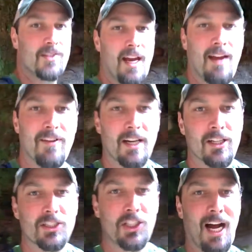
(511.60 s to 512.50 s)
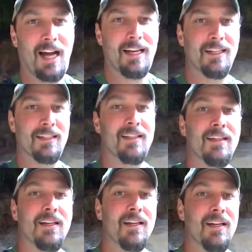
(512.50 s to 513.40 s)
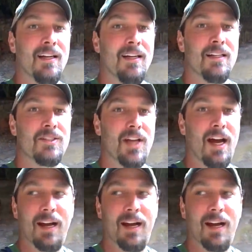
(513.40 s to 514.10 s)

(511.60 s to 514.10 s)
this cave, get a good shot. It's